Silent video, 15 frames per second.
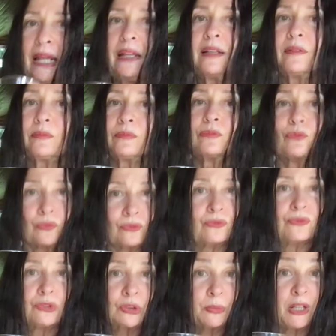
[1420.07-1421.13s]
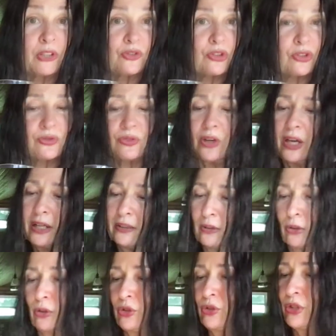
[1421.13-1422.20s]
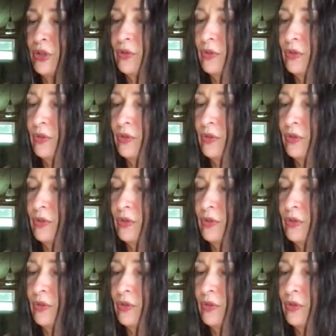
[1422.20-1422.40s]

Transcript: it. Smells just fine. Looks just